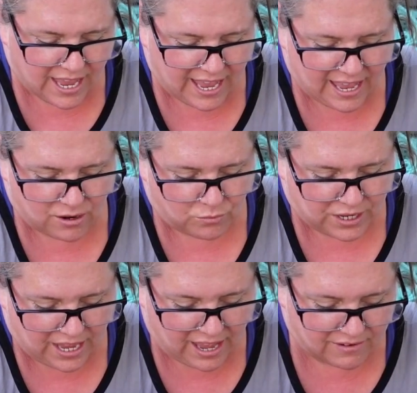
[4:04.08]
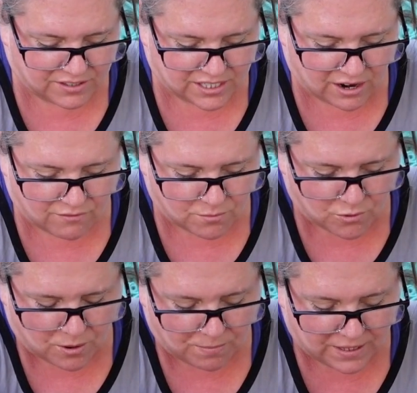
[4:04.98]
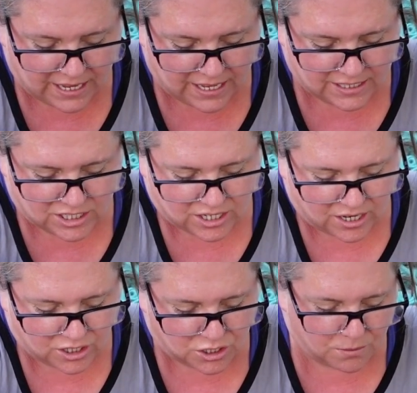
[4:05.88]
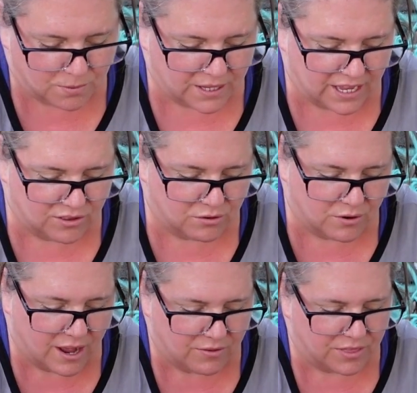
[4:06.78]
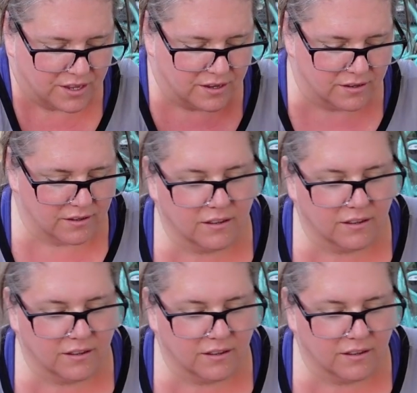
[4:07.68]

and we have several more plants to plant throughout the